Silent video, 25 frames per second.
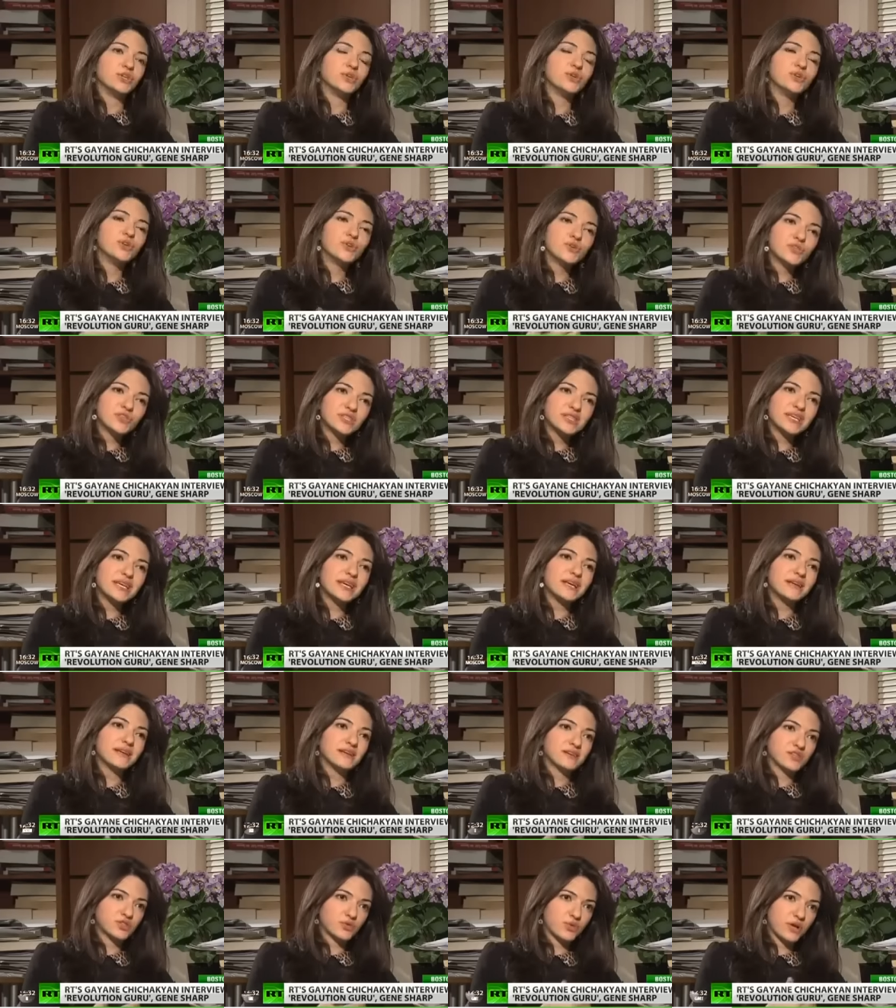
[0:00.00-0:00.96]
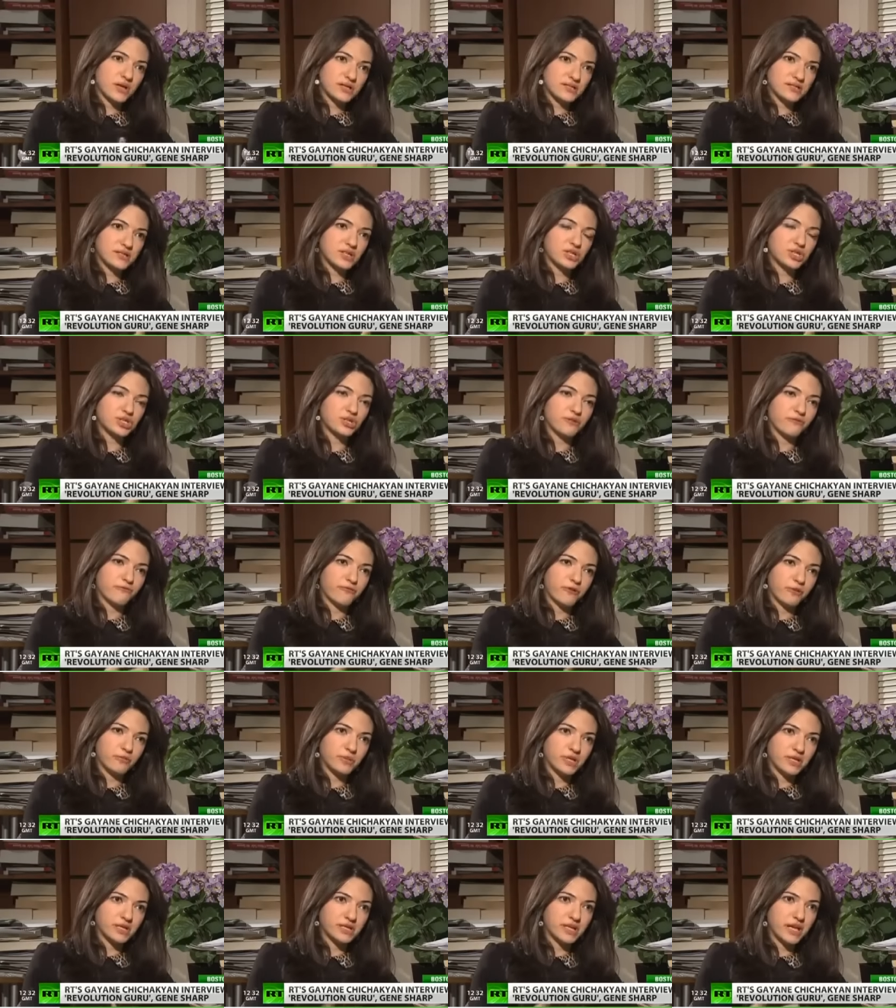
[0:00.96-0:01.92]
do you see it as transition
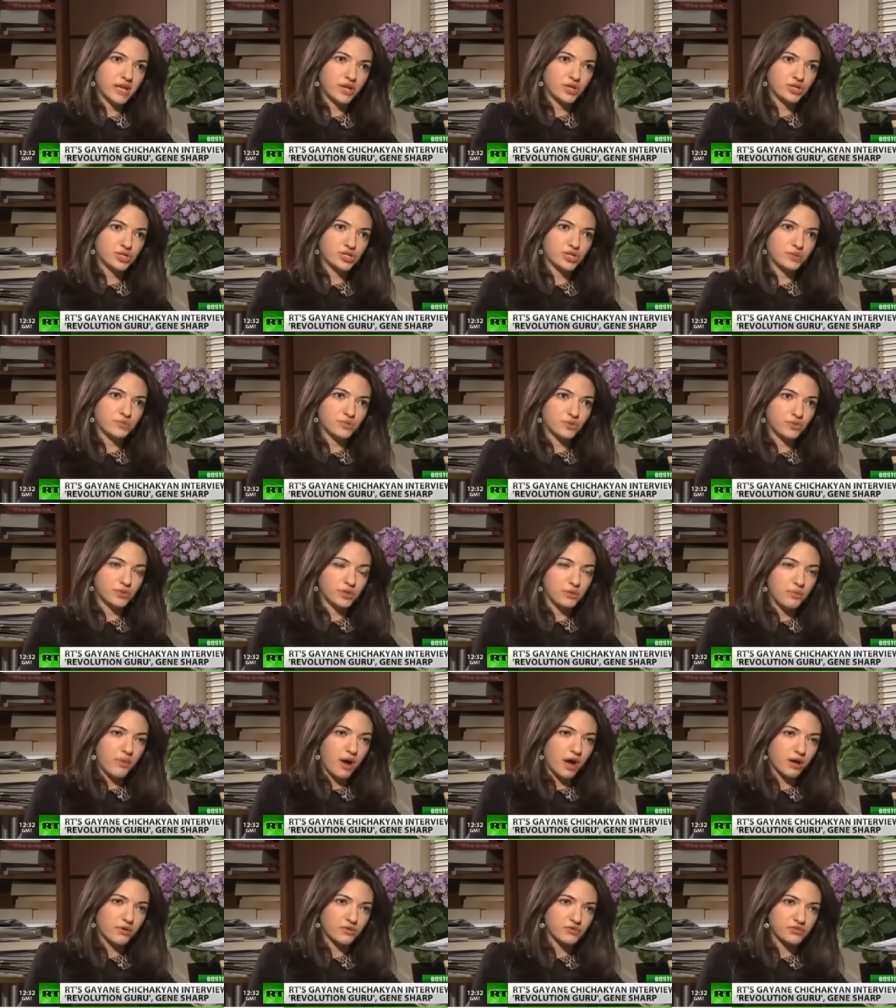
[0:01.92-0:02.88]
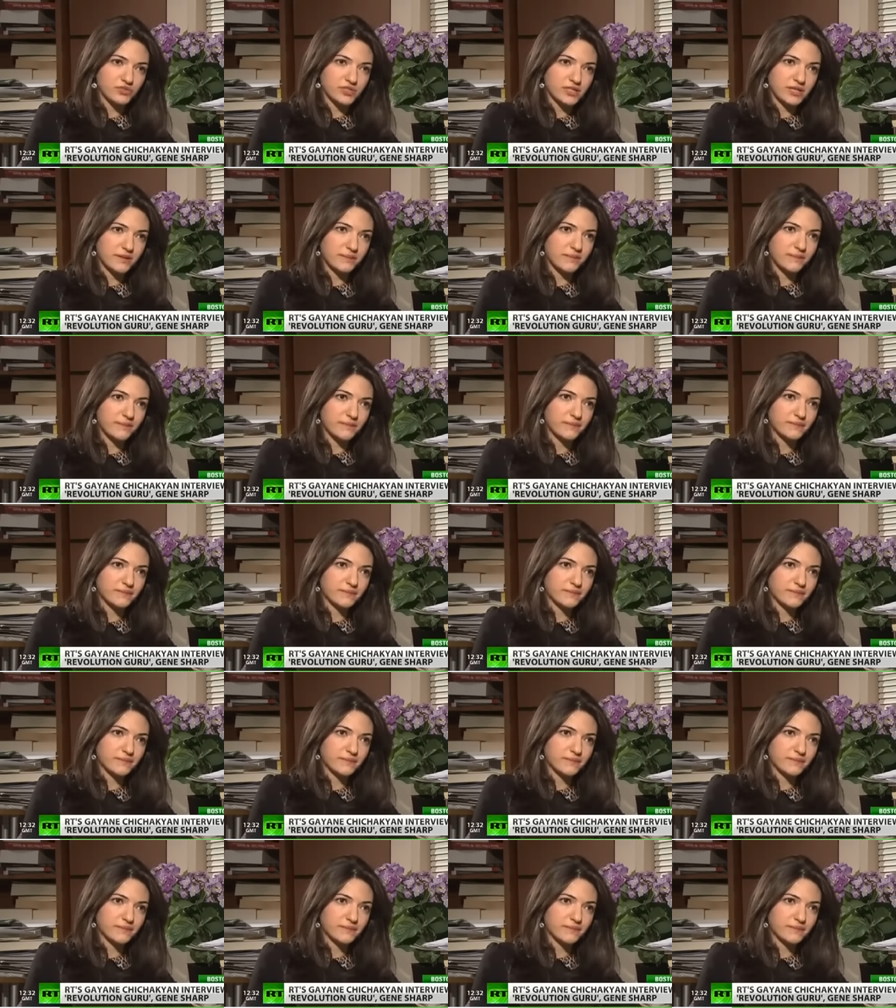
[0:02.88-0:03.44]
from dictatorship to democracy?